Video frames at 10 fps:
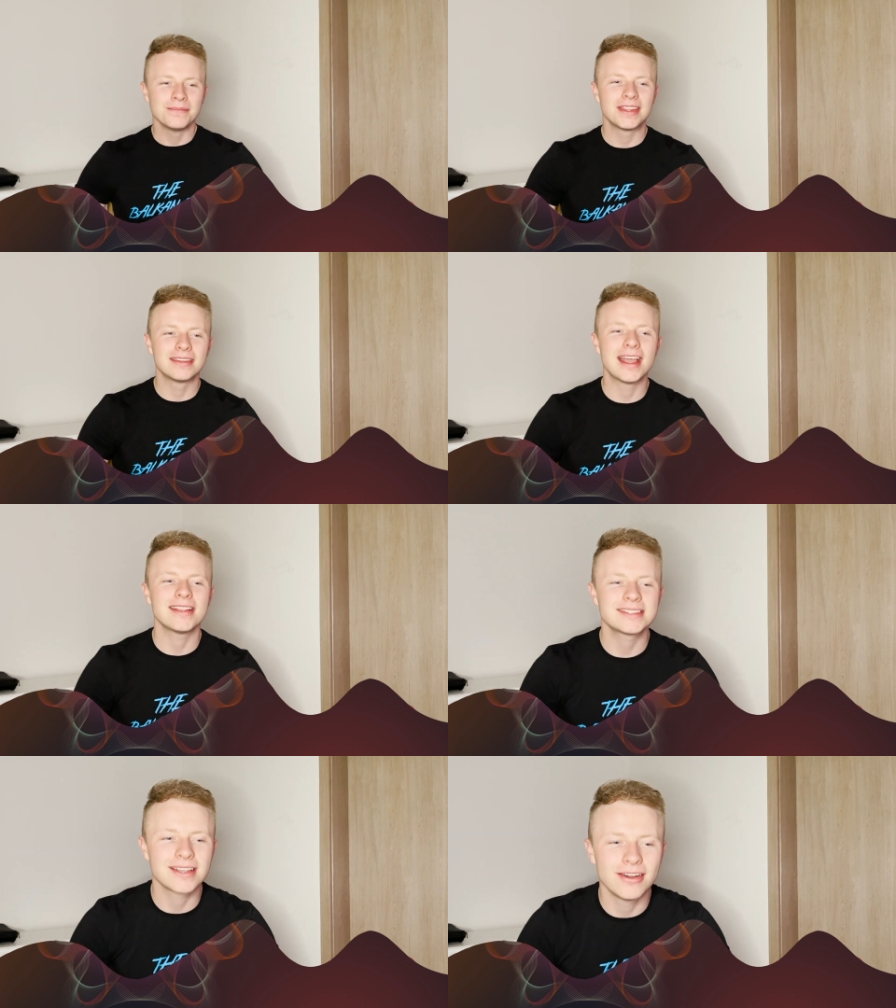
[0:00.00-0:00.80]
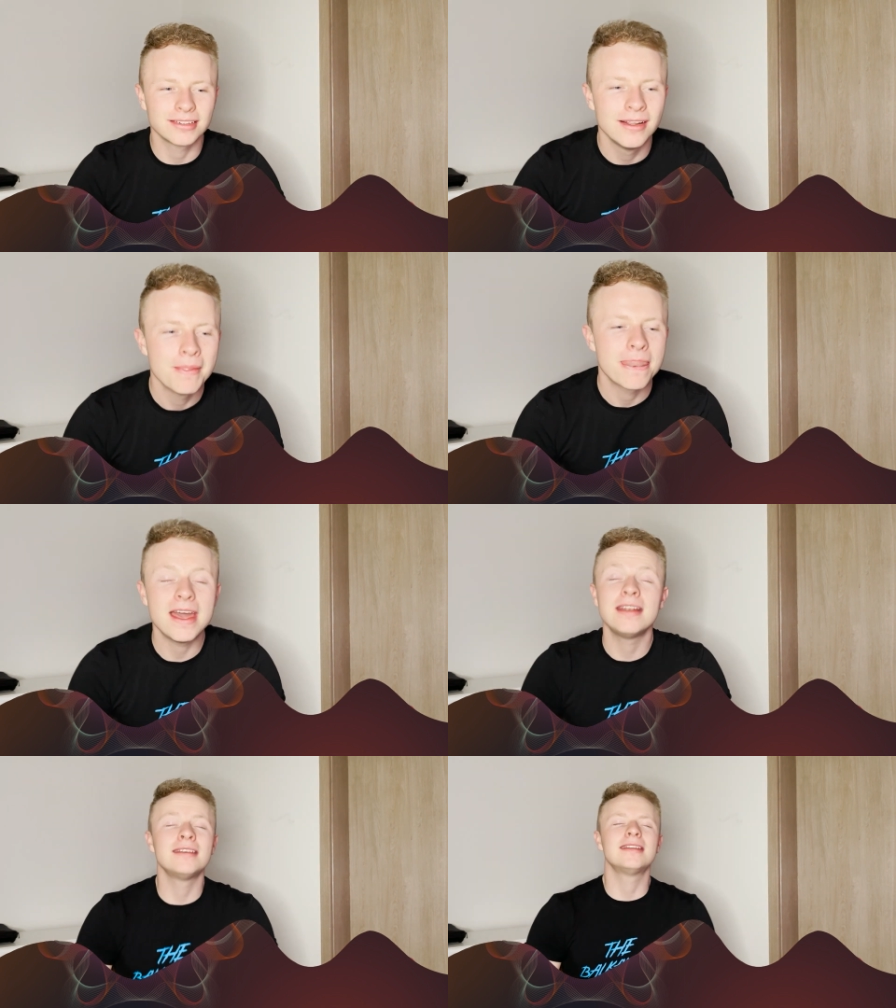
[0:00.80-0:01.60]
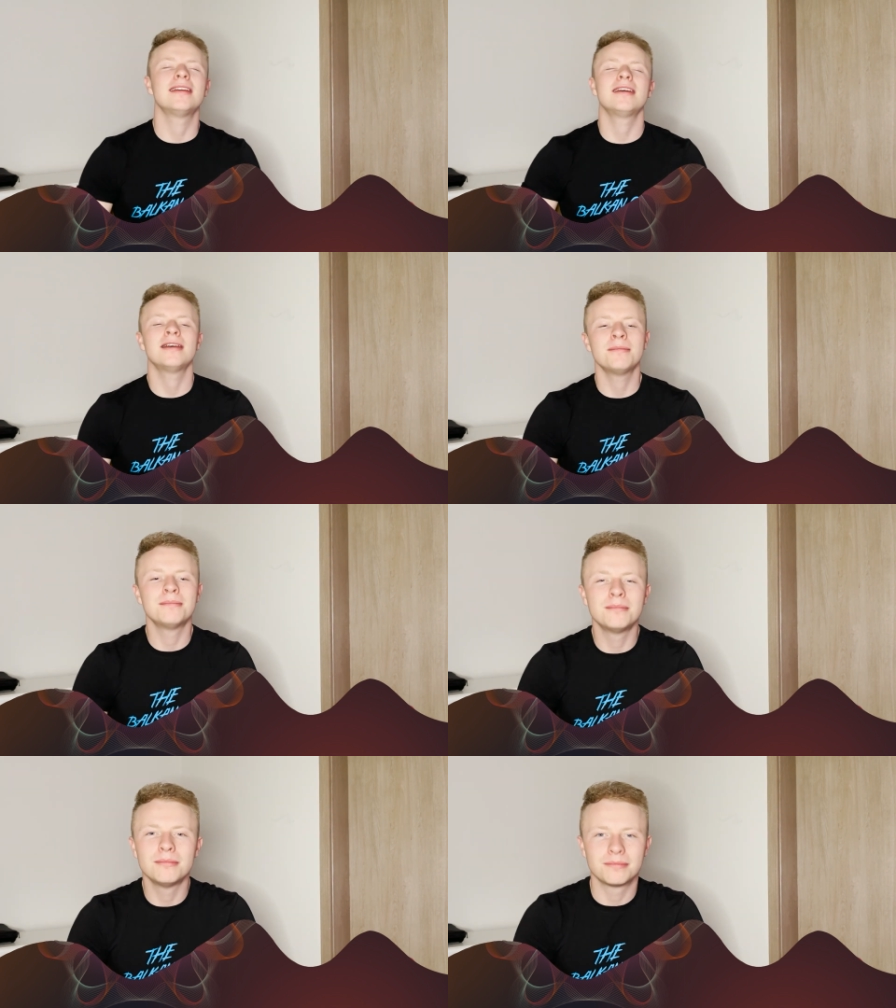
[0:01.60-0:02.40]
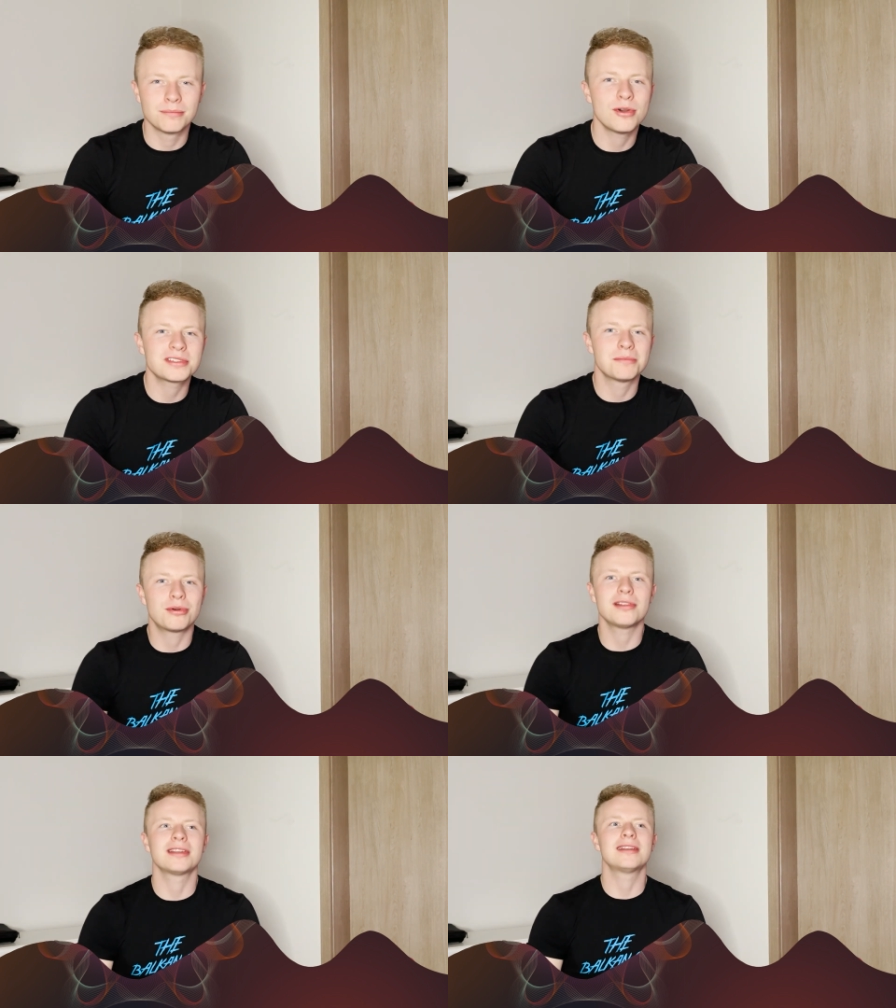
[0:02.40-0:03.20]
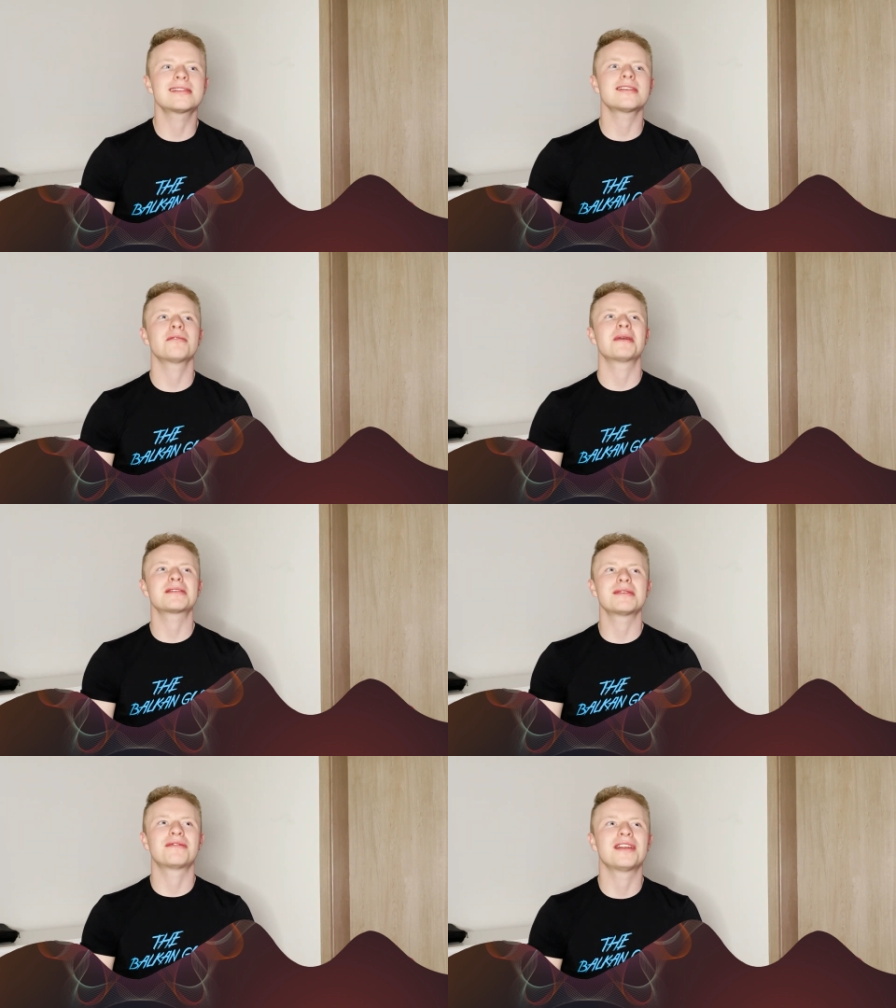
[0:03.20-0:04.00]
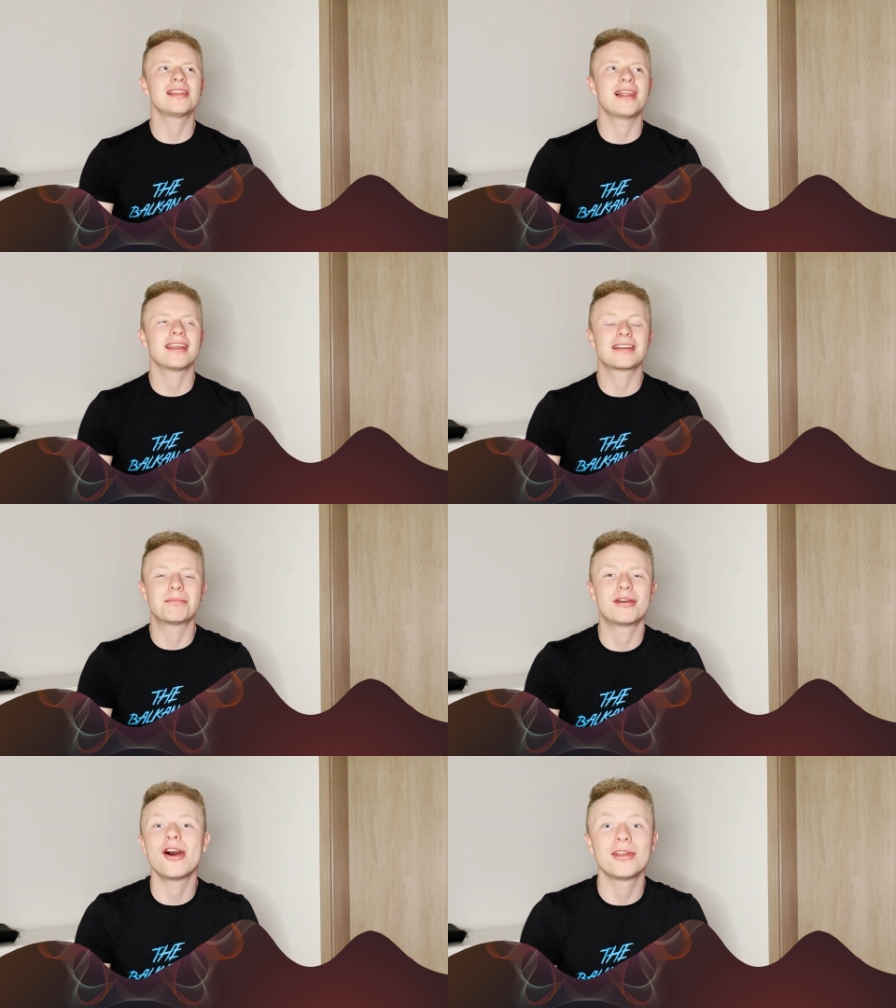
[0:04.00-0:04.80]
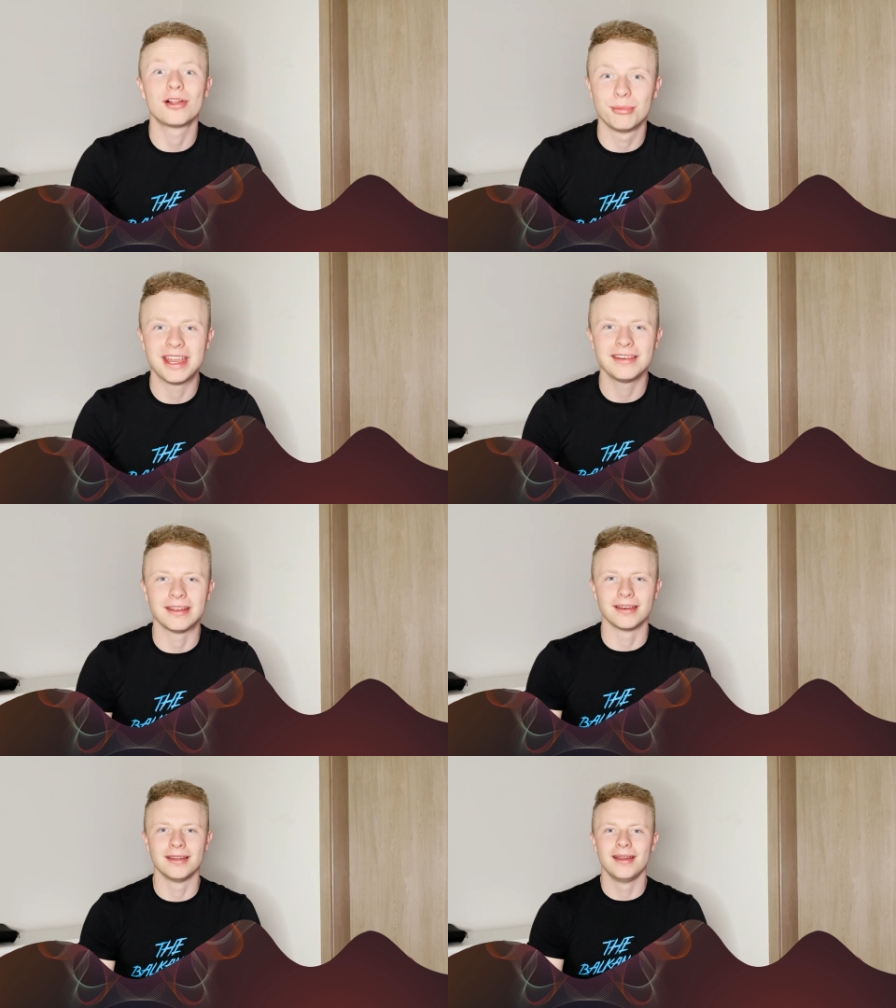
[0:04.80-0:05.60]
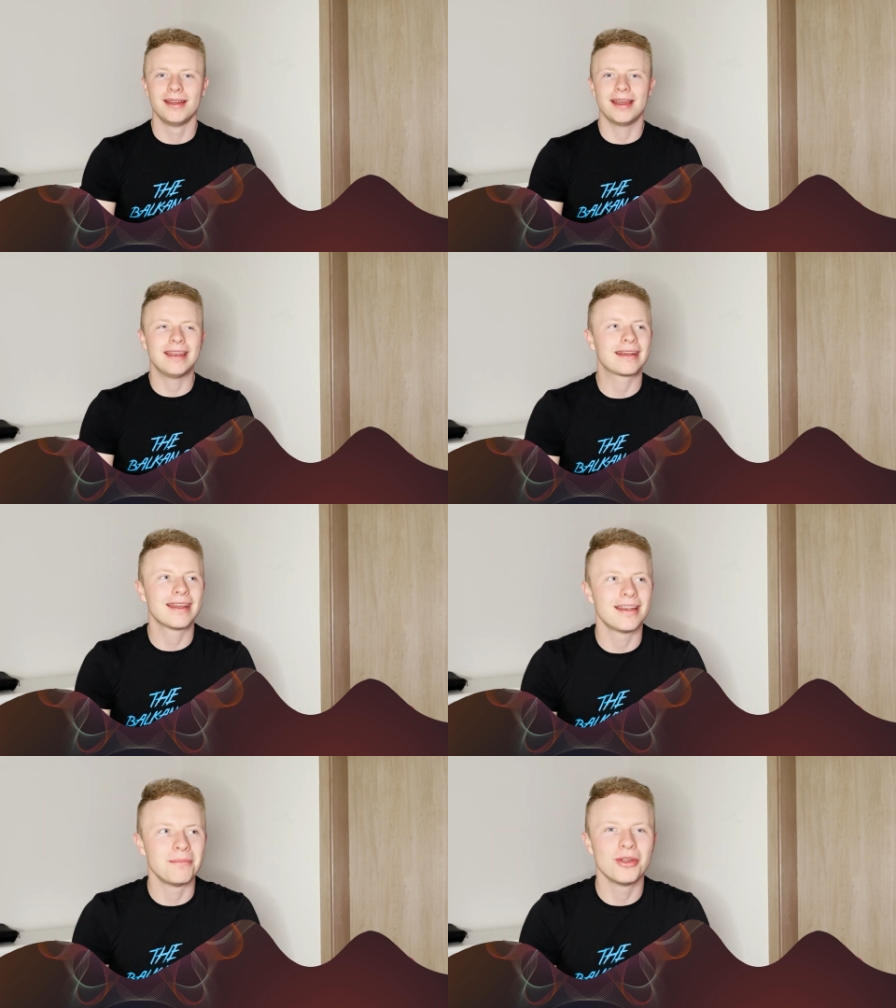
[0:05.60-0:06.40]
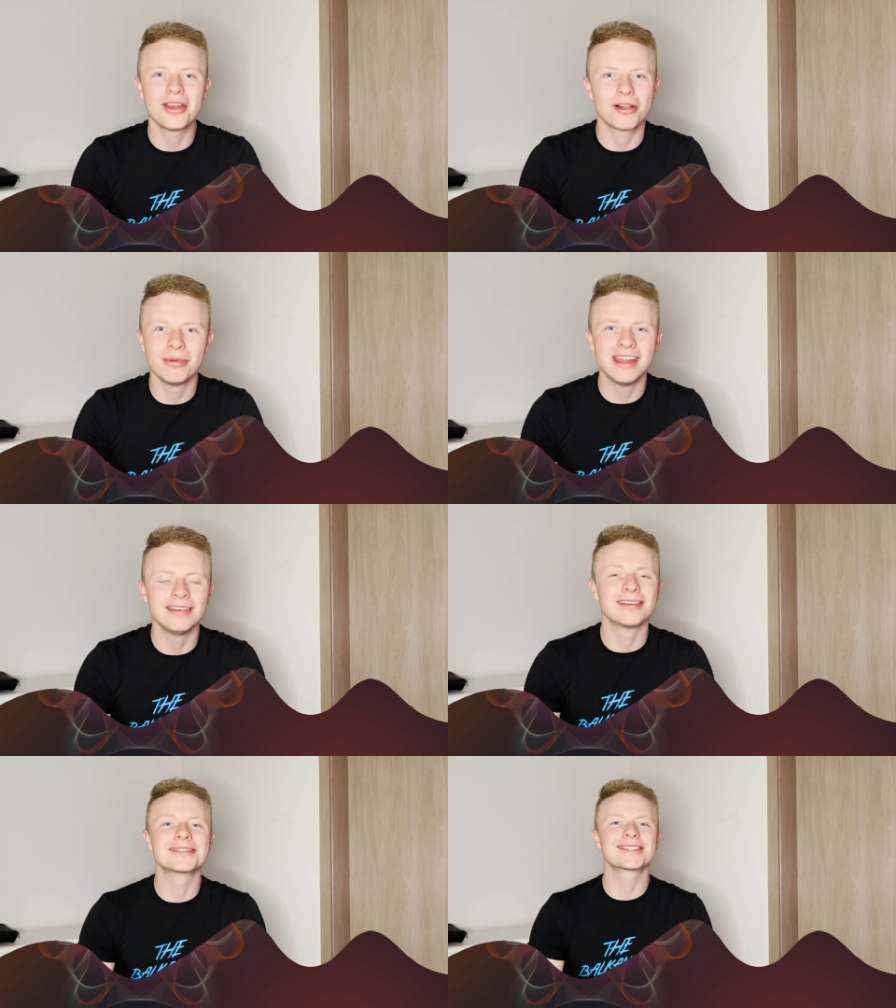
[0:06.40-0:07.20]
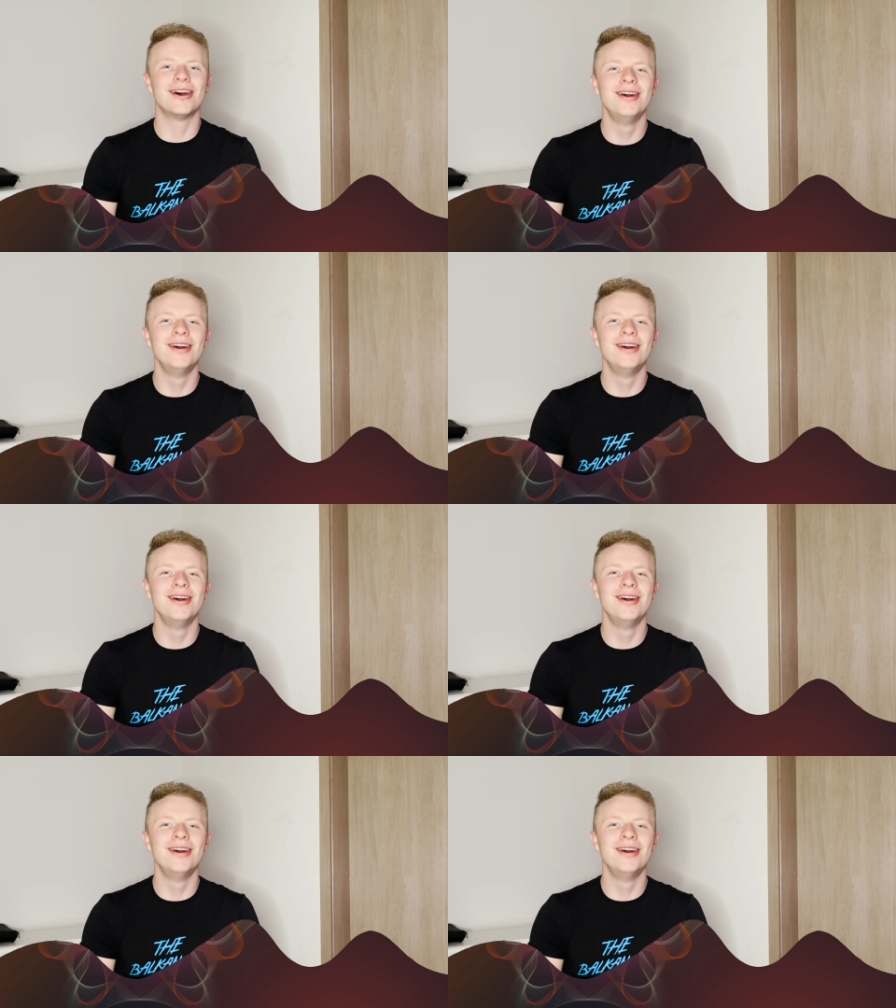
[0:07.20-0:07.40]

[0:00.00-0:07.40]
that song, and it, most importantly, this song makes me feel like a proud Albanian, and again, I'm not Albanian, so,